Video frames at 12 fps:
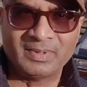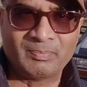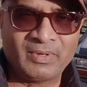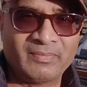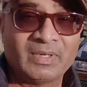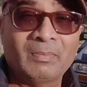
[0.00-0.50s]
a
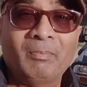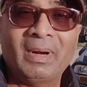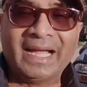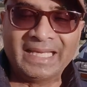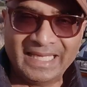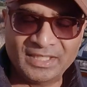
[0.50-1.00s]
fair bit of
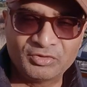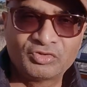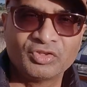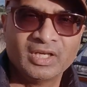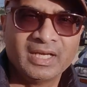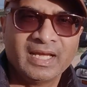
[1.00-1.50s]

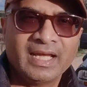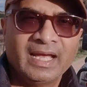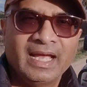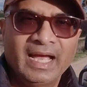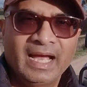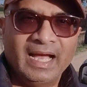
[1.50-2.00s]
mileage,
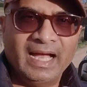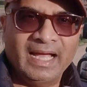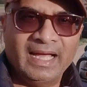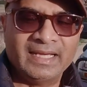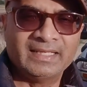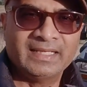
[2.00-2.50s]

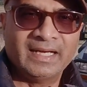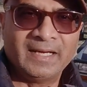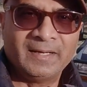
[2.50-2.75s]
and